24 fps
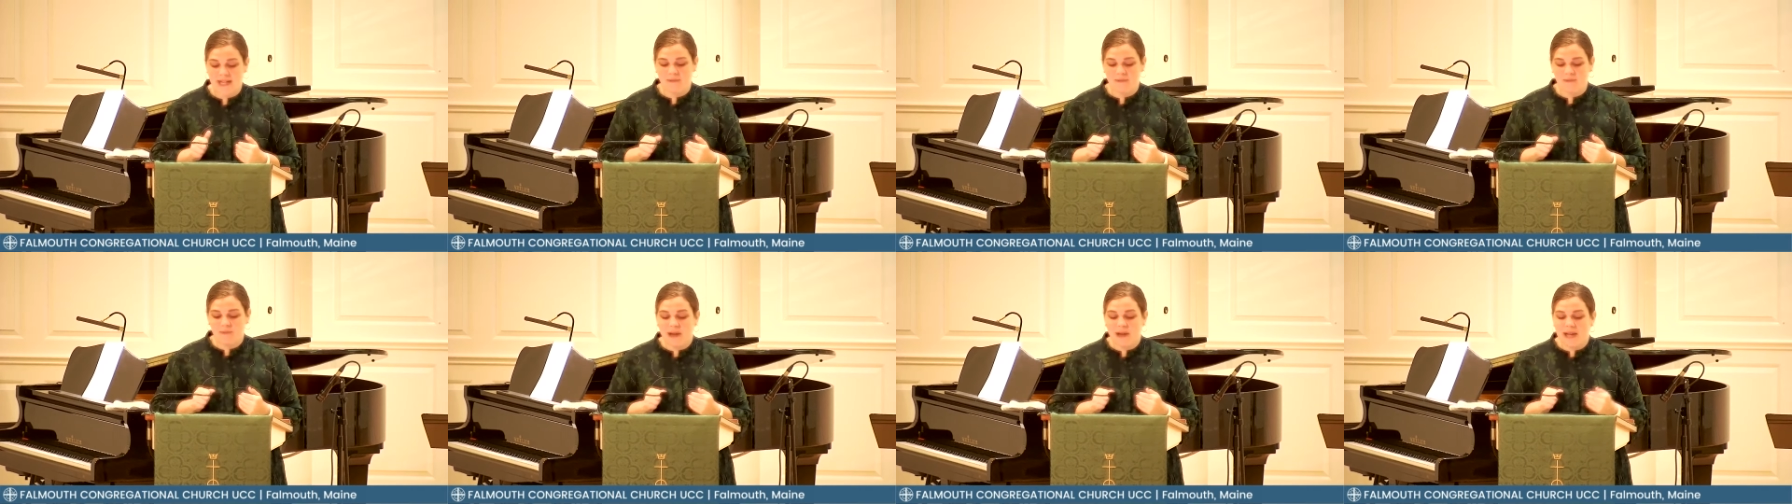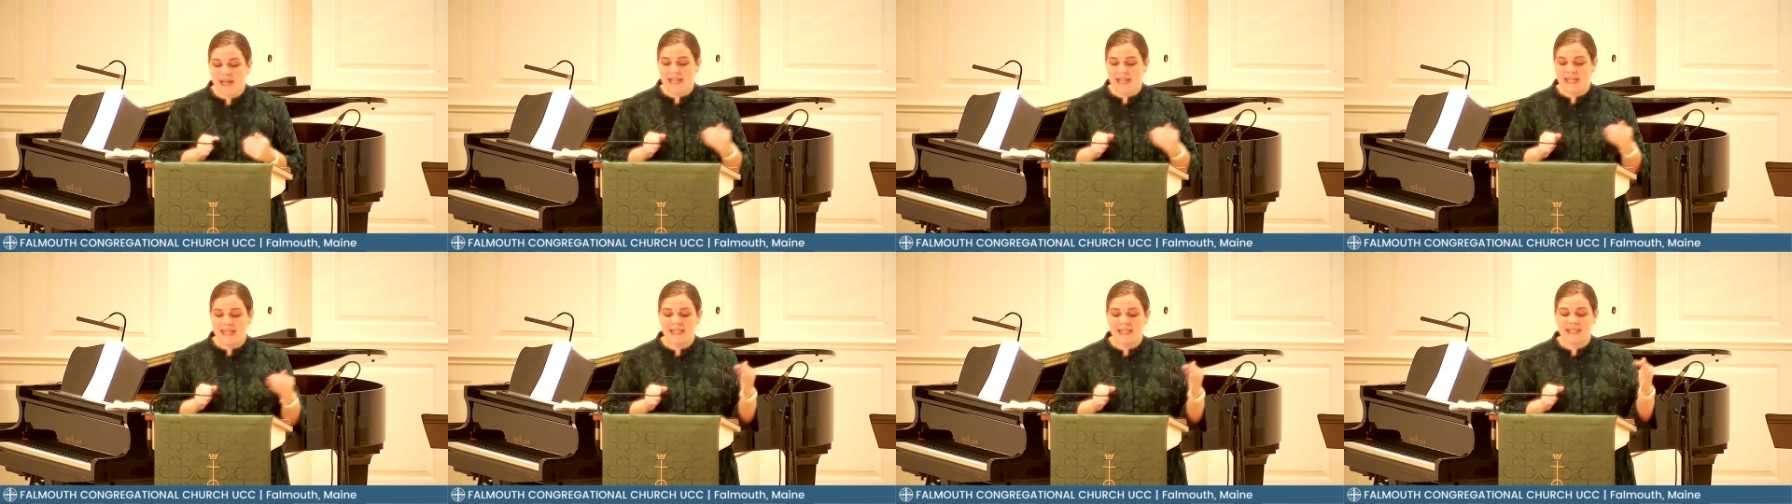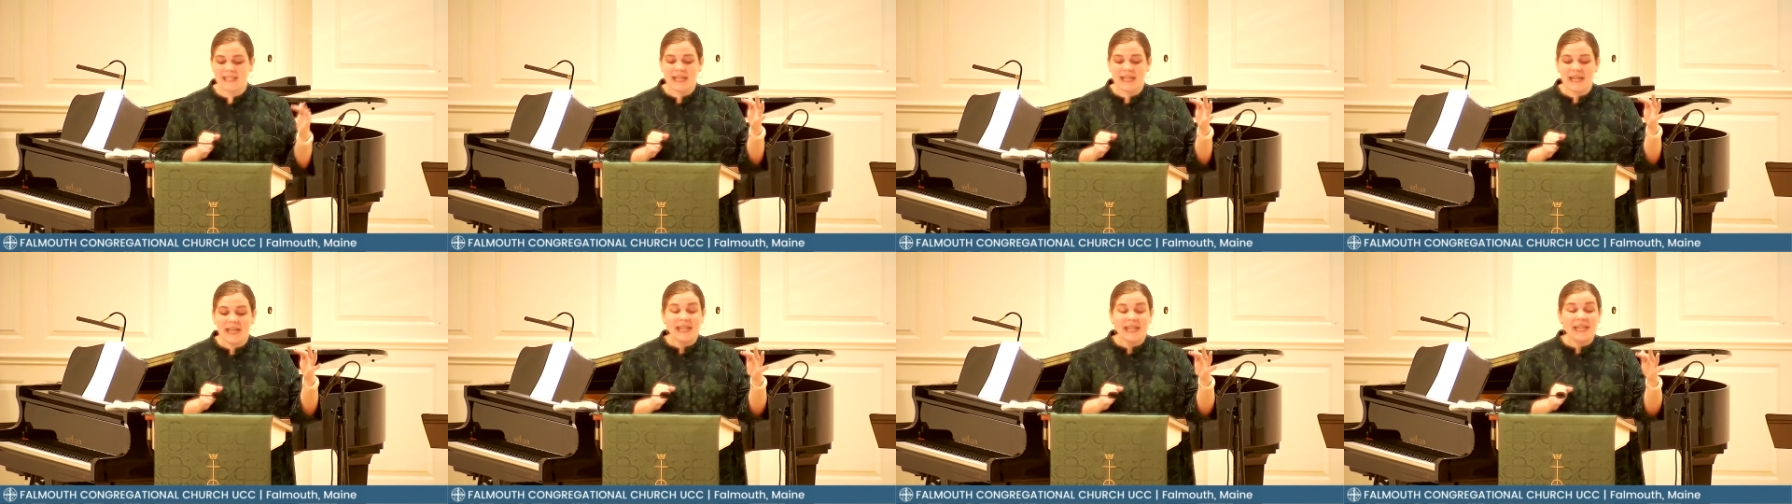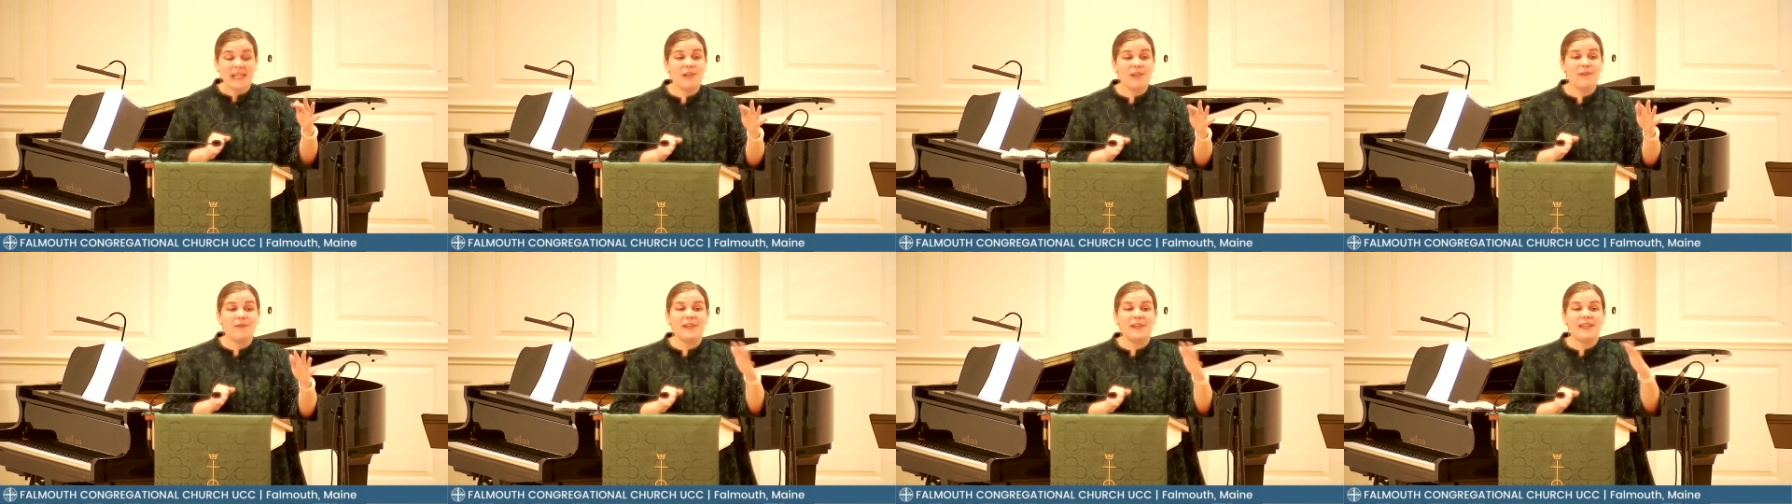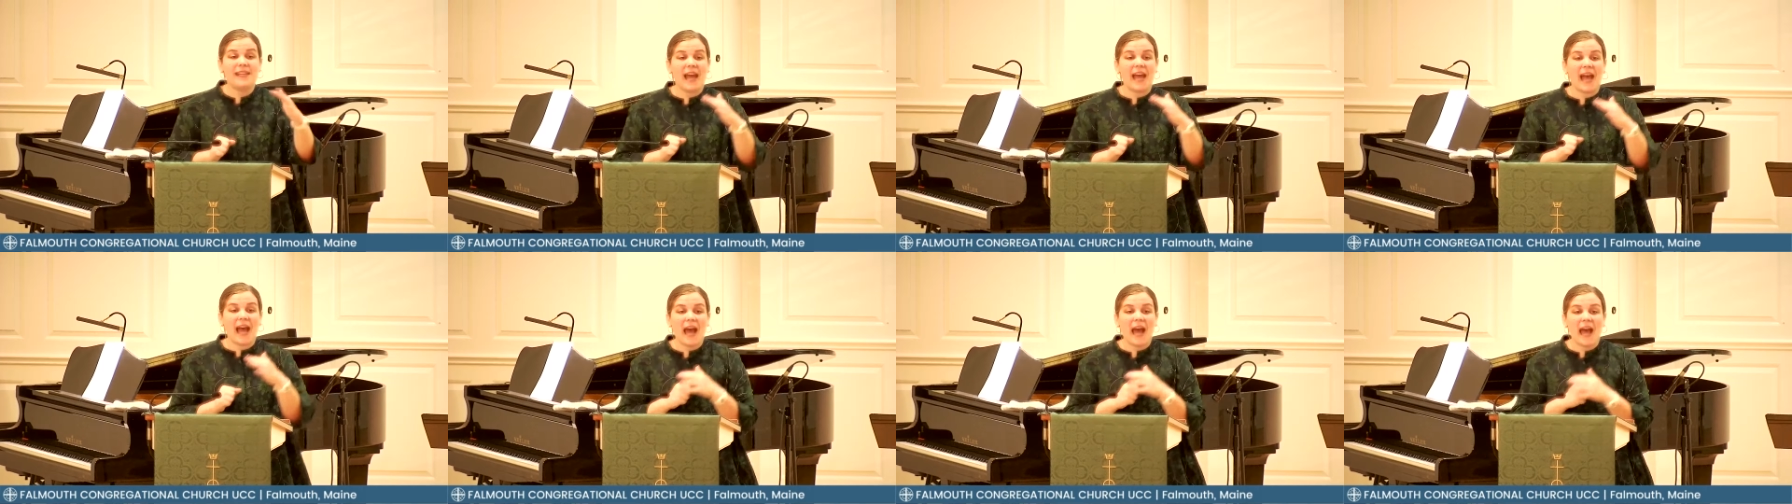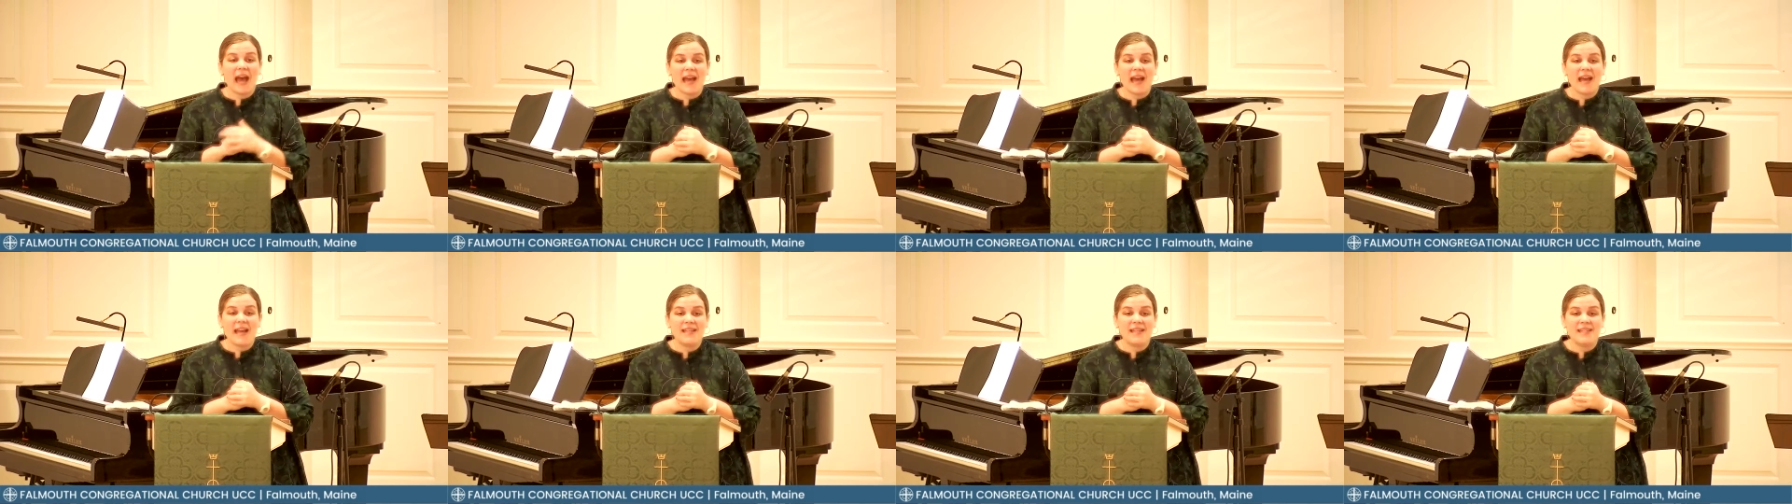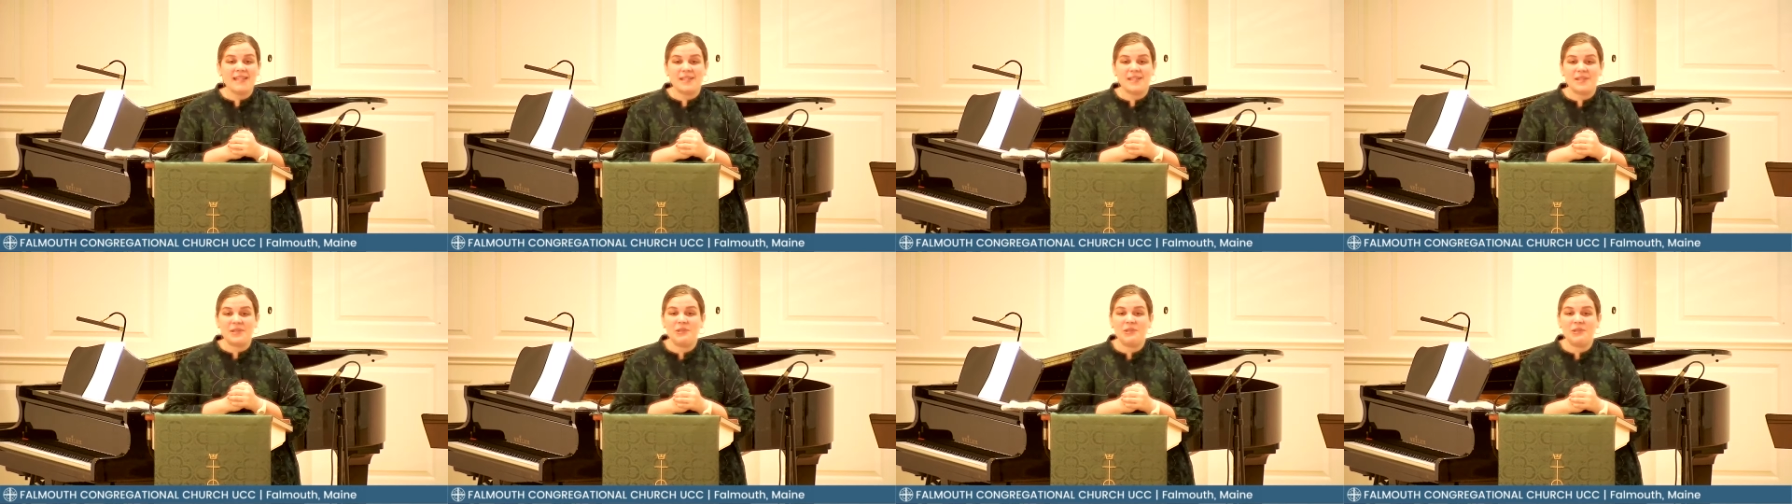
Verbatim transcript: was, even as